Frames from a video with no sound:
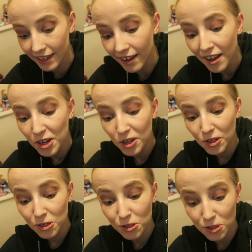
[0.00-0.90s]
in.
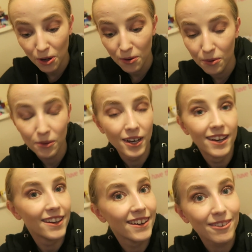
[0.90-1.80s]

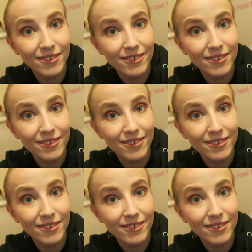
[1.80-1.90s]
So